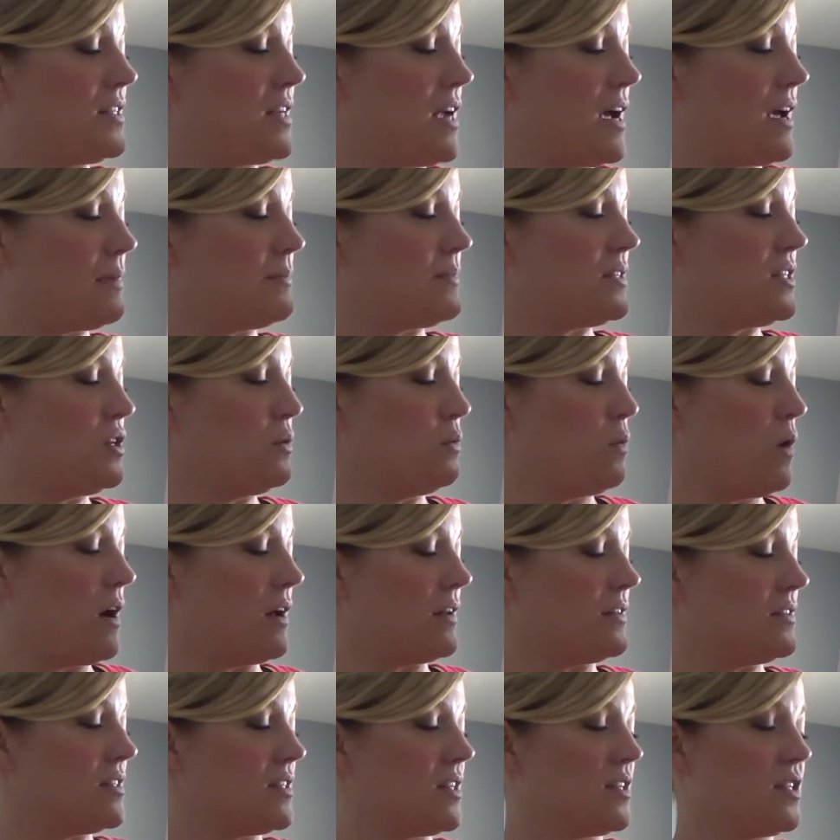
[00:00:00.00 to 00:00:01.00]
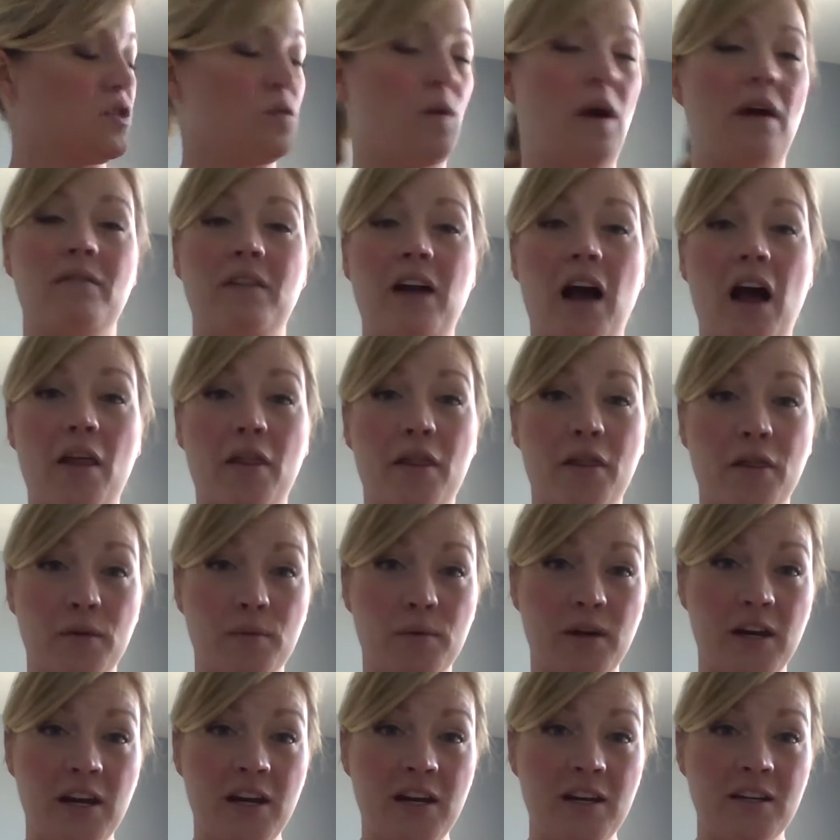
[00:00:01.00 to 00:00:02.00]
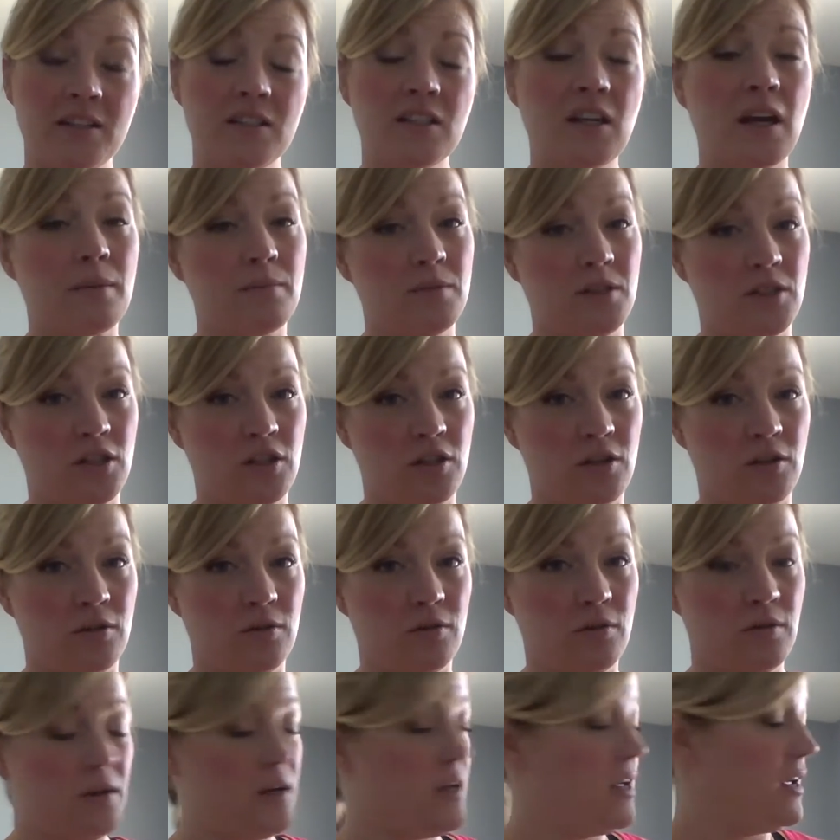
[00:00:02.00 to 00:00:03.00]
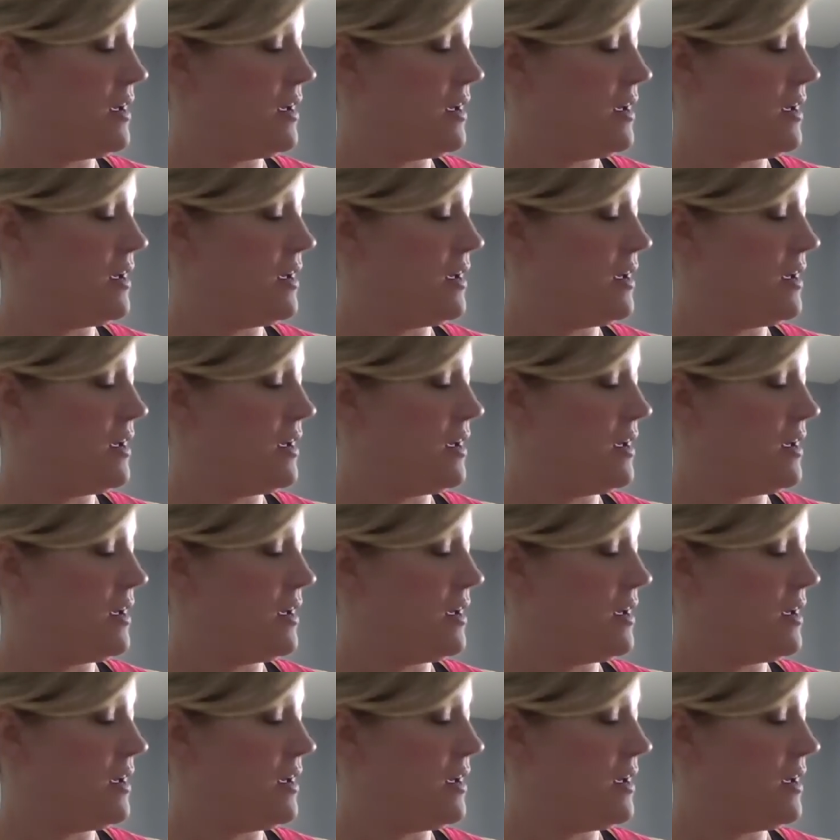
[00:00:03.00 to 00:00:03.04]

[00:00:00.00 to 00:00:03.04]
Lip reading: times the ones. So I've got 3 times 2,